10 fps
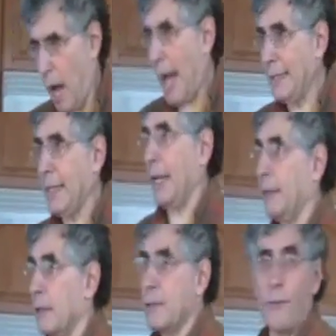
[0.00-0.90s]
I take
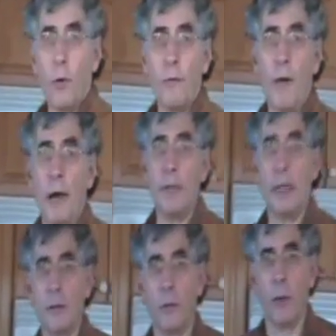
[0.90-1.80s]
this 4 or 5
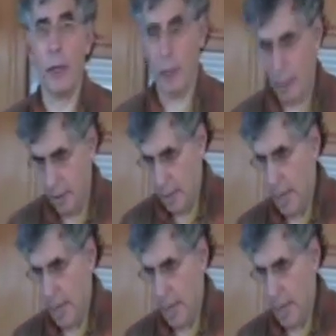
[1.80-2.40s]
days a week.